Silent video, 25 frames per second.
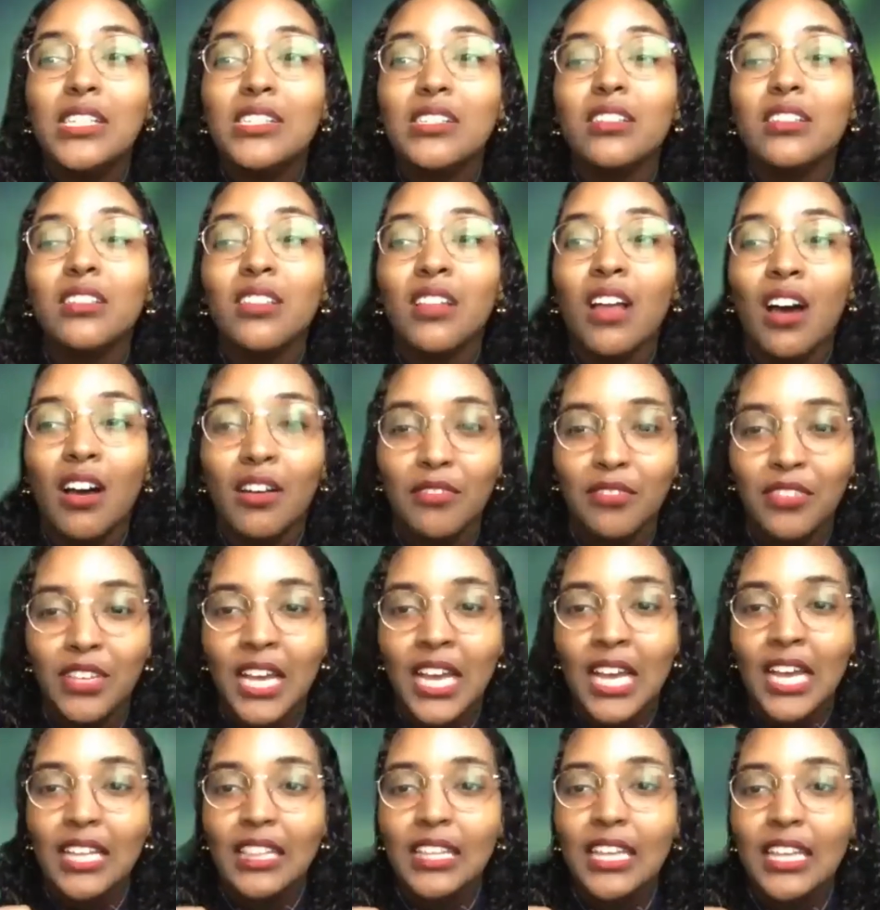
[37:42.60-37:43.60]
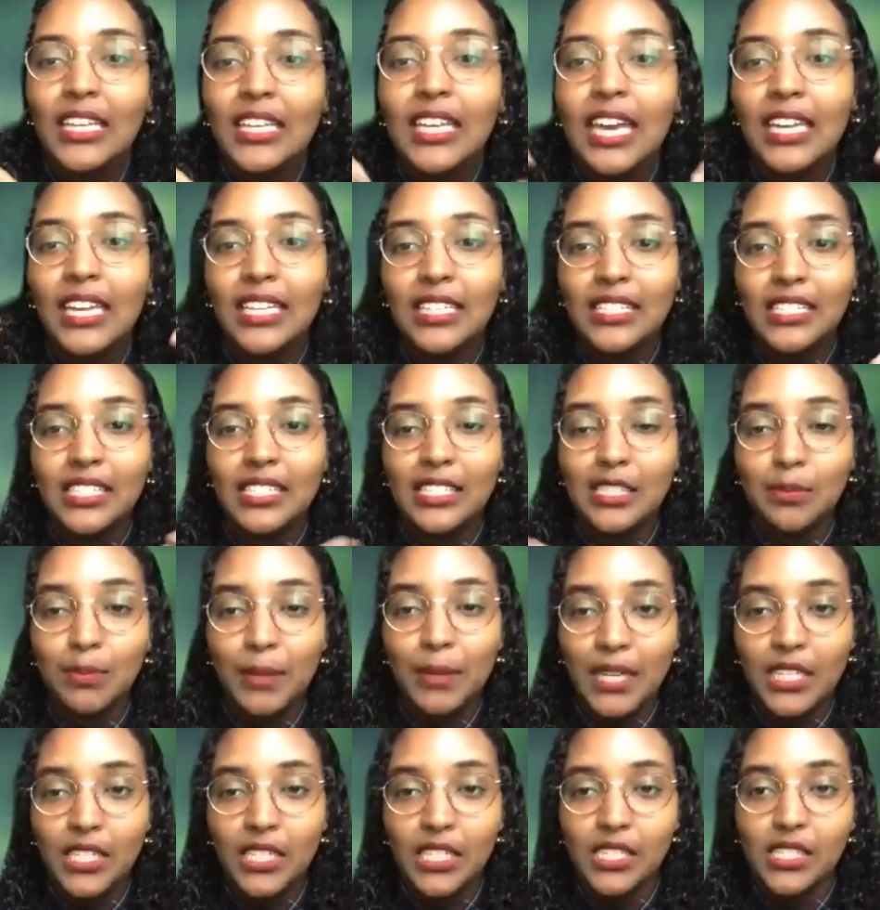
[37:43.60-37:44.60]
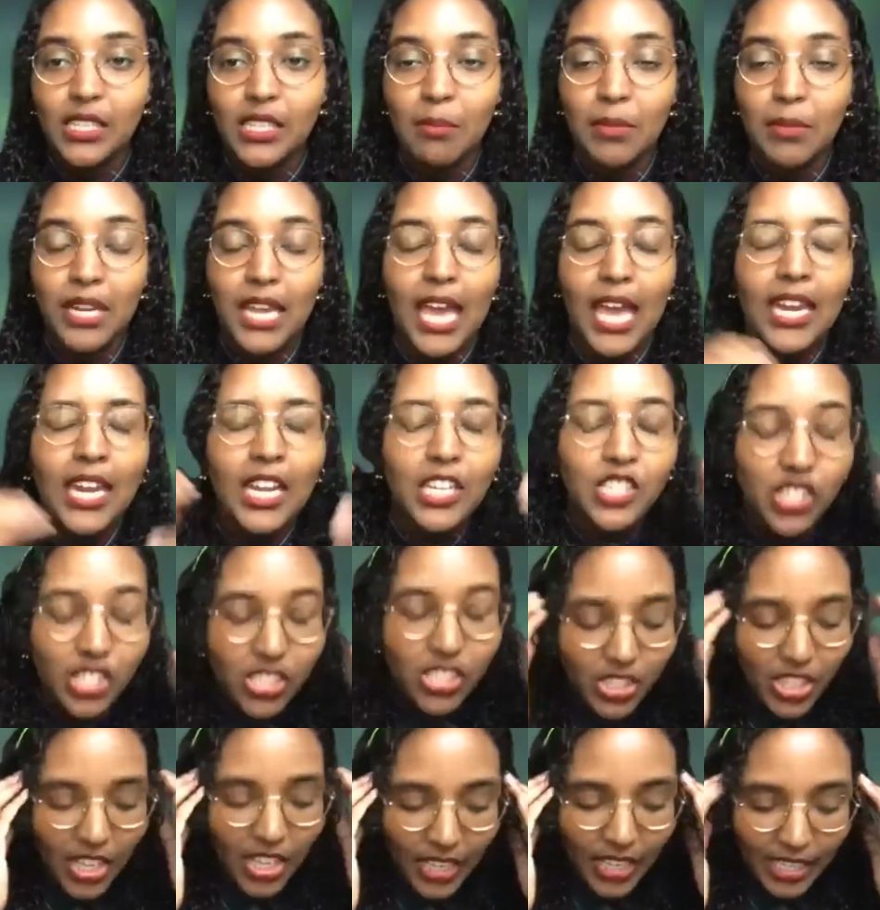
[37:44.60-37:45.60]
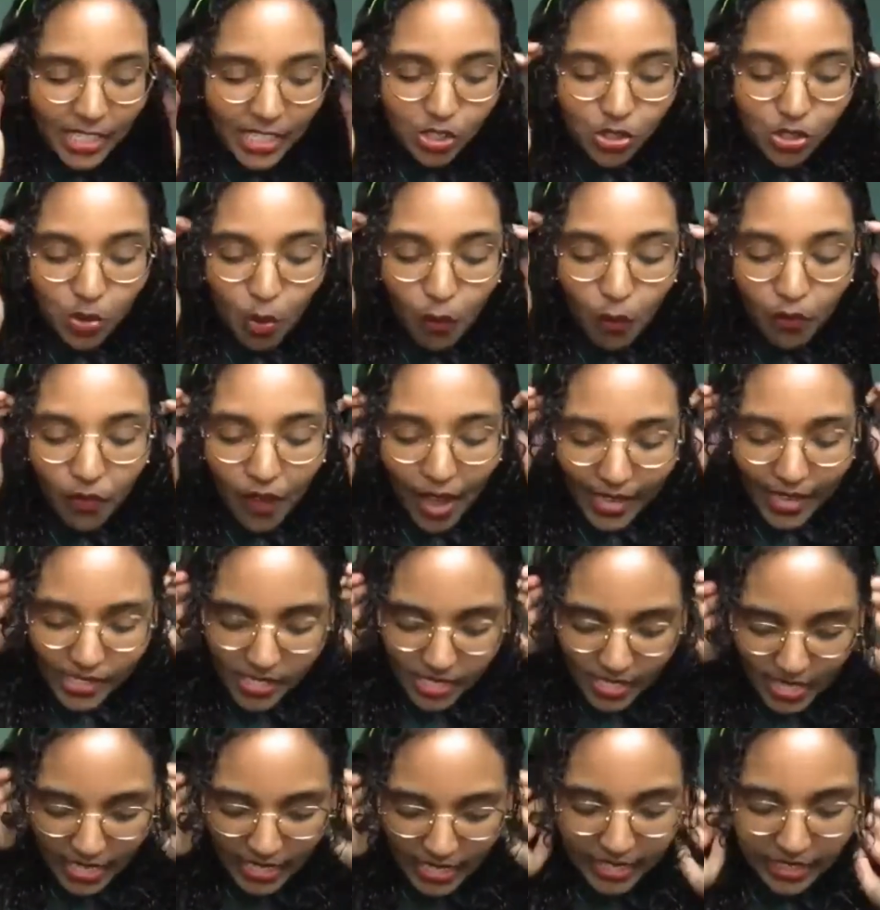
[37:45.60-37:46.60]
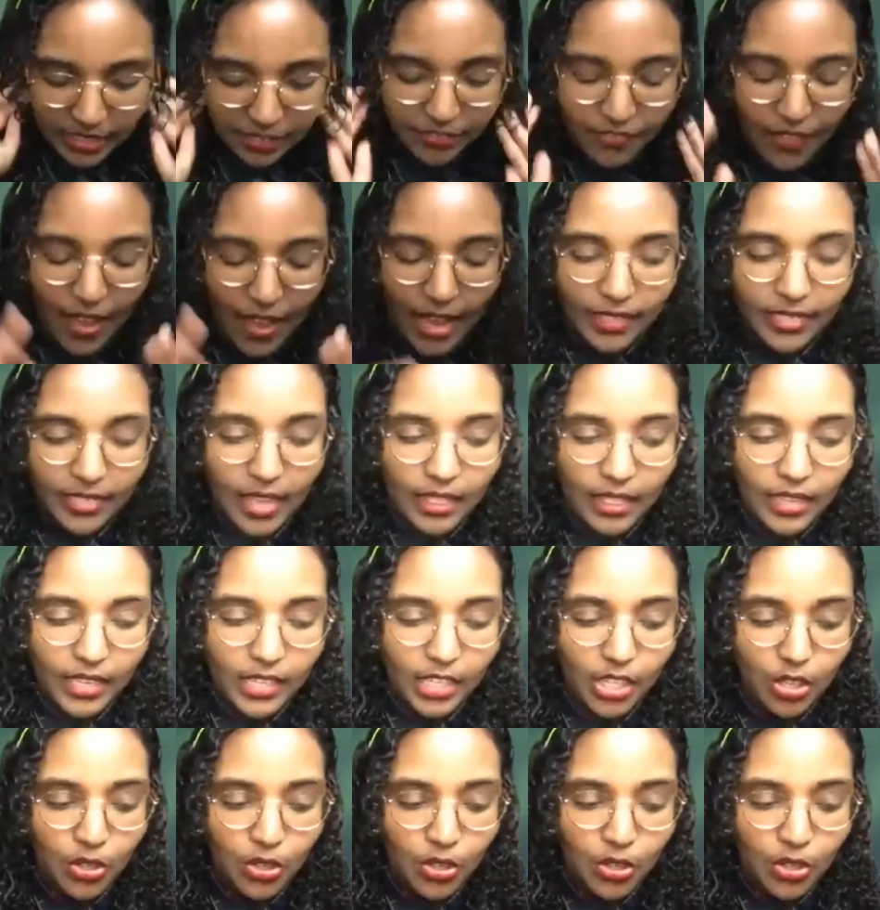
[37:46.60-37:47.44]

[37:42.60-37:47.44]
love like getting to speak to somebody, and I just think it's so fascinating, the fact that, like,